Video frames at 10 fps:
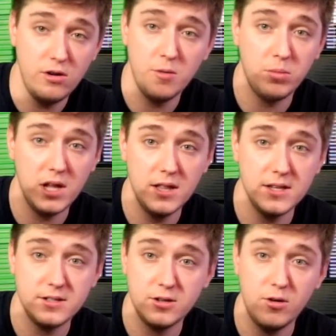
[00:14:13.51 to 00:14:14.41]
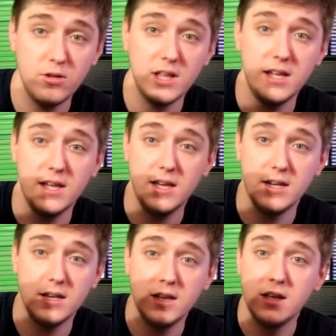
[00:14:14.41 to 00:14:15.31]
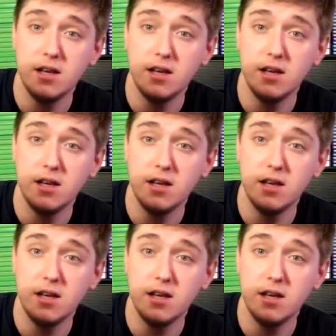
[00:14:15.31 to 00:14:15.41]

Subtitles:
You can play this totally in